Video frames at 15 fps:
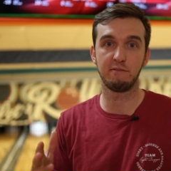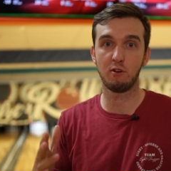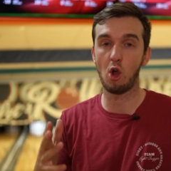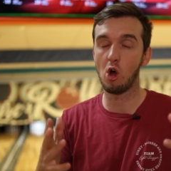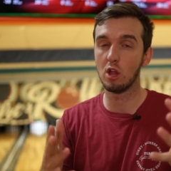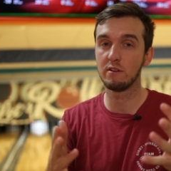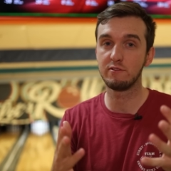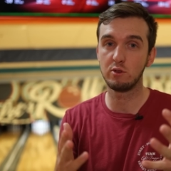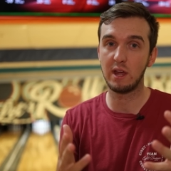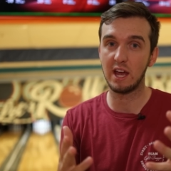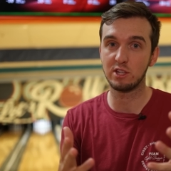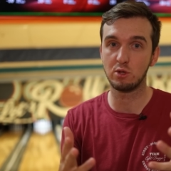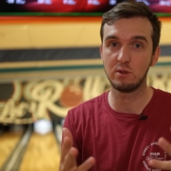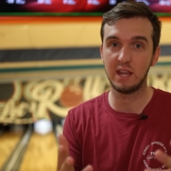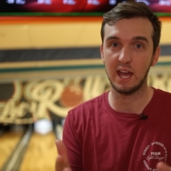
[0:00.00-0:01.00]
for all of you
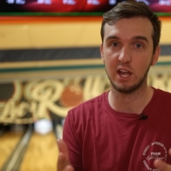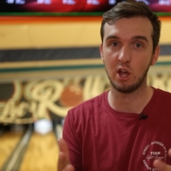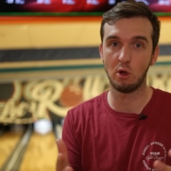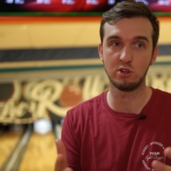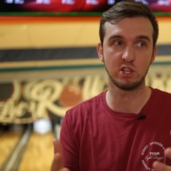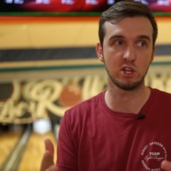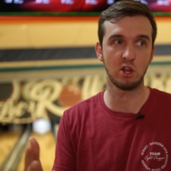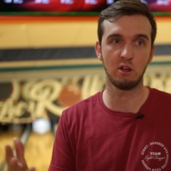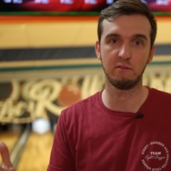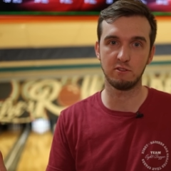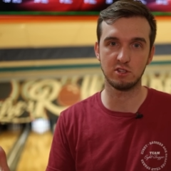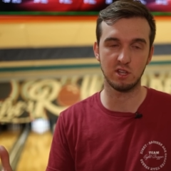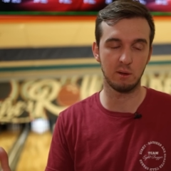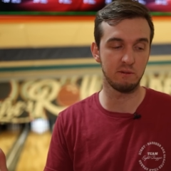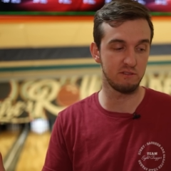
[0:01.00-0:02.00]
guys who get coaching, or for
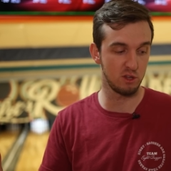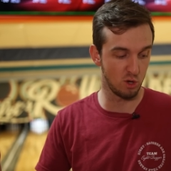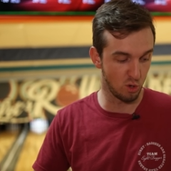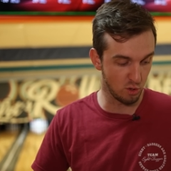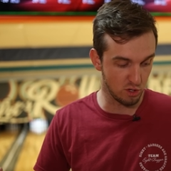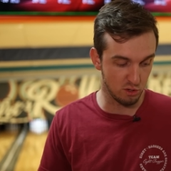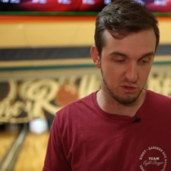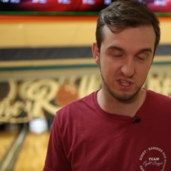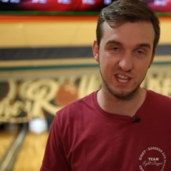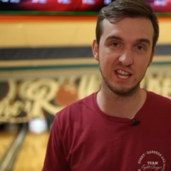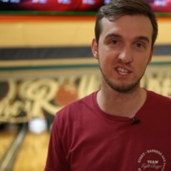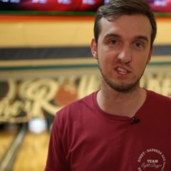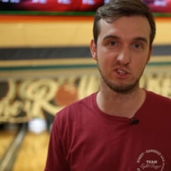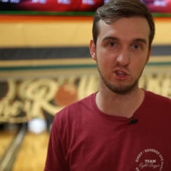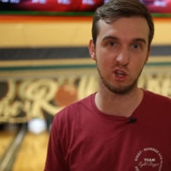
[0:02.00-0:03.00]
some of you who use
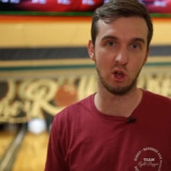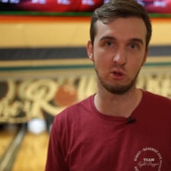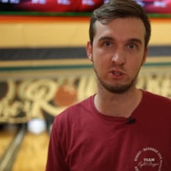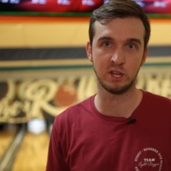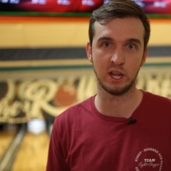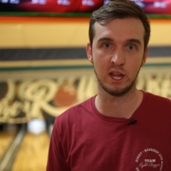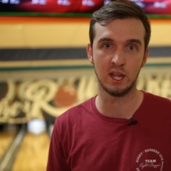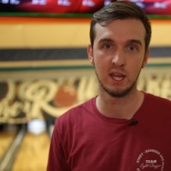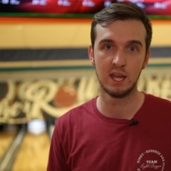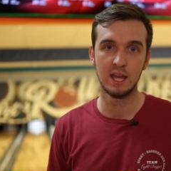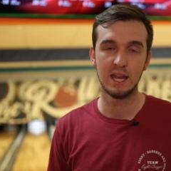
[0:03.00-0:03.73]
this as your coaching,